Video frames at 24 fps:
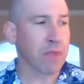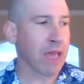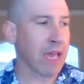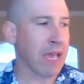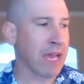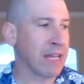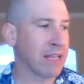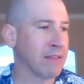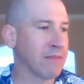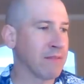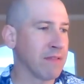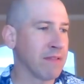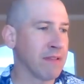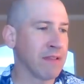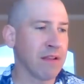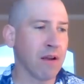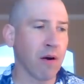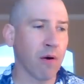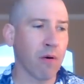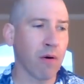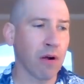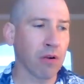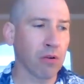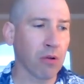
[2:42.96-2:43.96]
And,
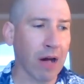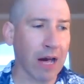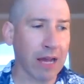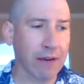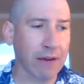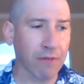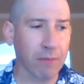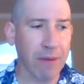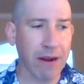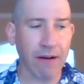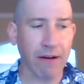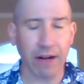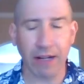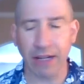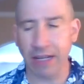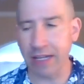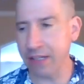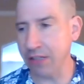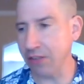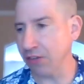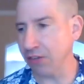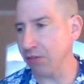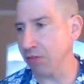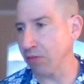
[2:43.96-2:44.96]
a lot of
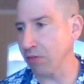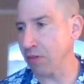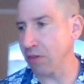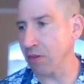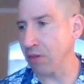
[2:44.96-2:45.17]
Americans